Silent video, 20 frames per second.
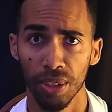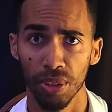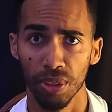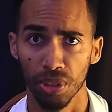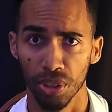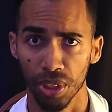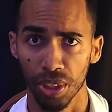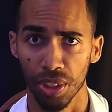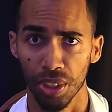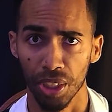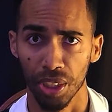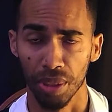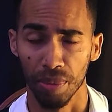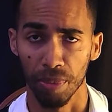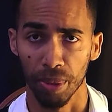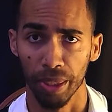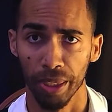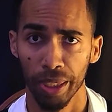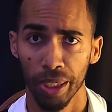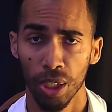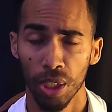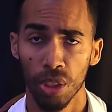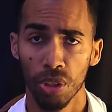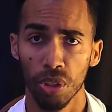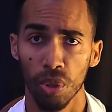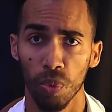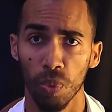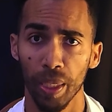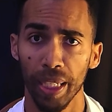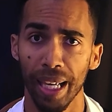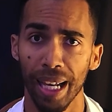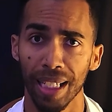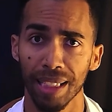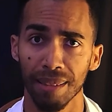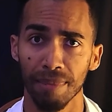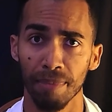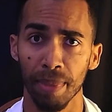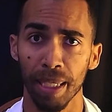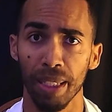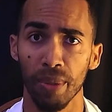You see, gentlemen. So we
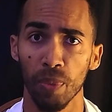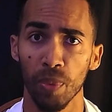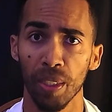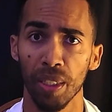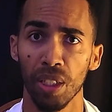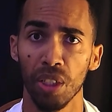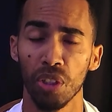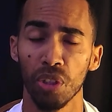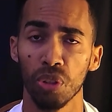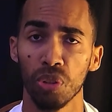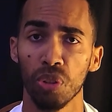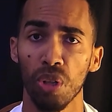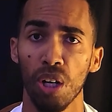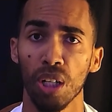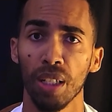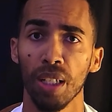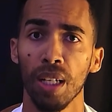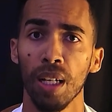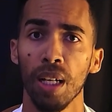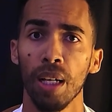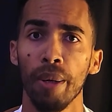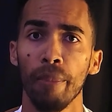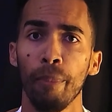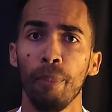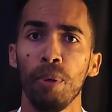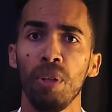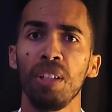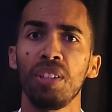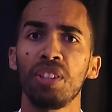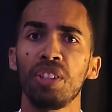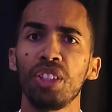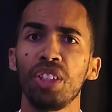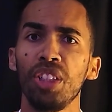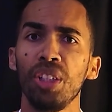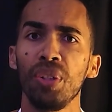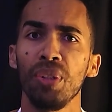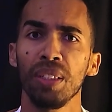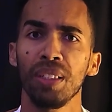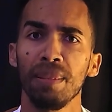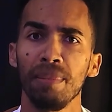as men, we need to start putting
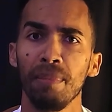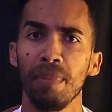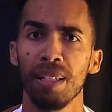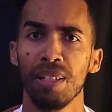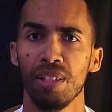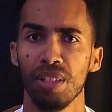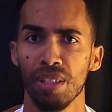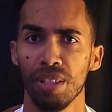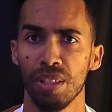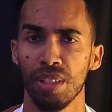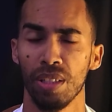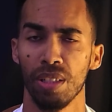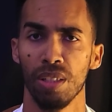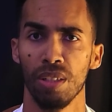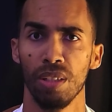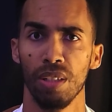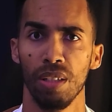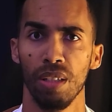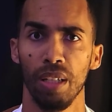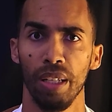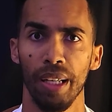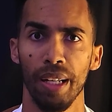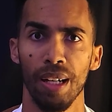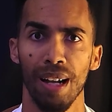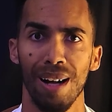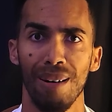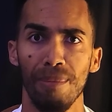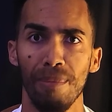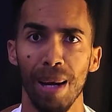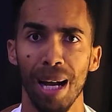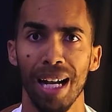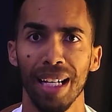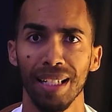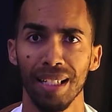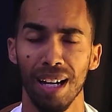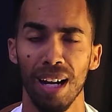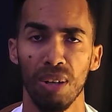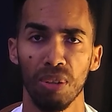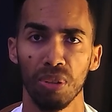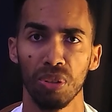security measures in our
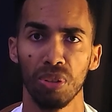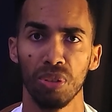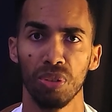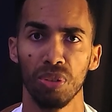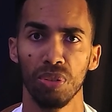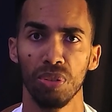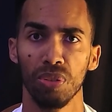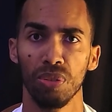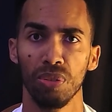mind house.